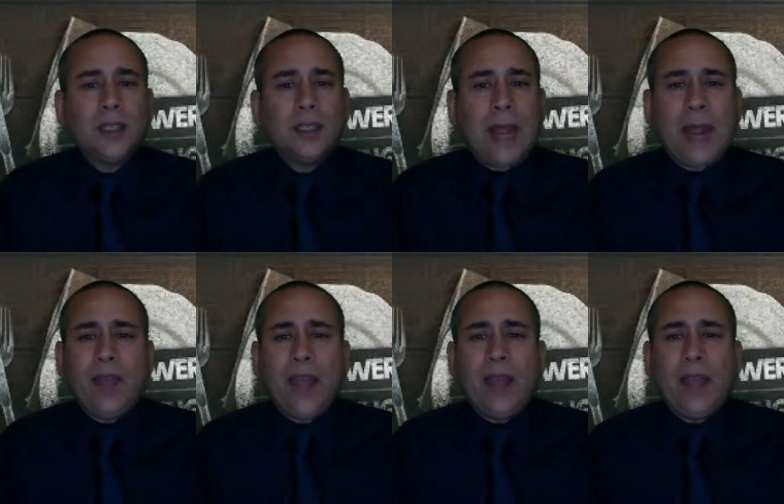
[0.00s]
And
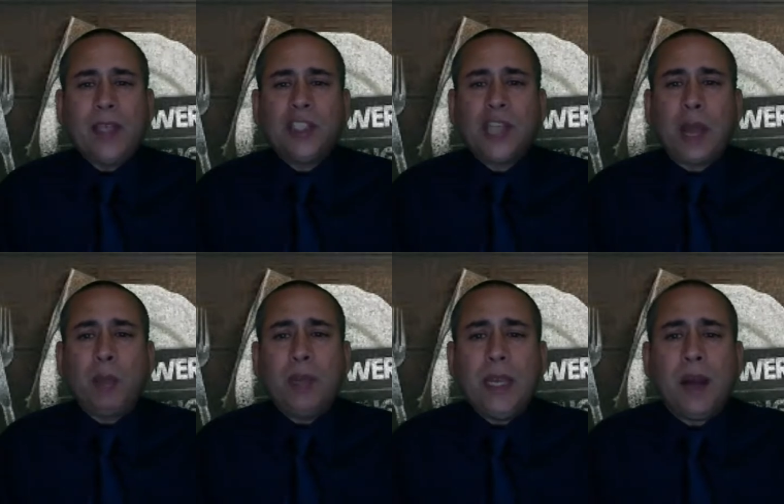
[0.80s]
they that shall
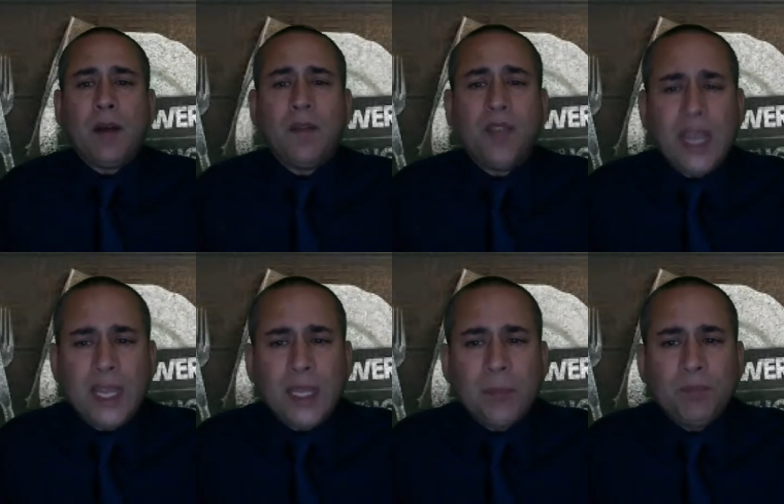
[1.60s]
be of
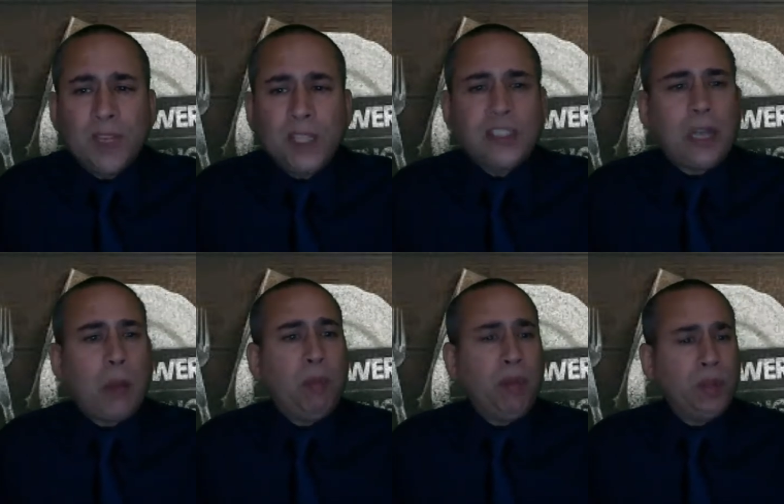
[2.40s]
thee shall
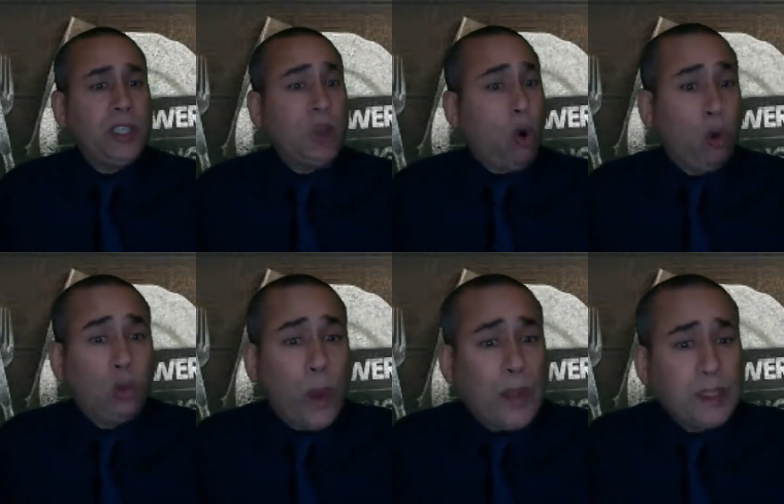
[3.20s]
build the old
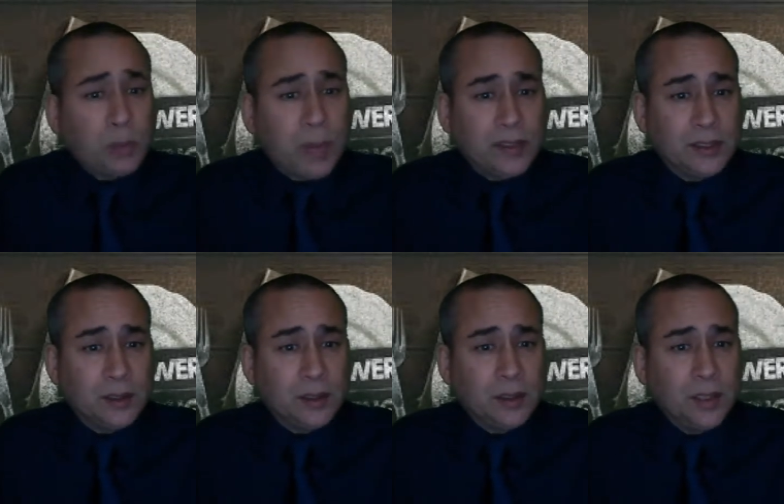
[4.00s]
waste
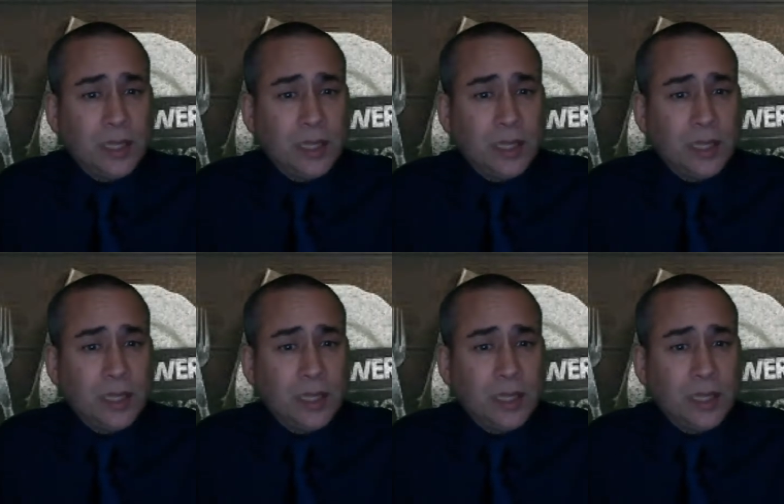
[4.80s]
places.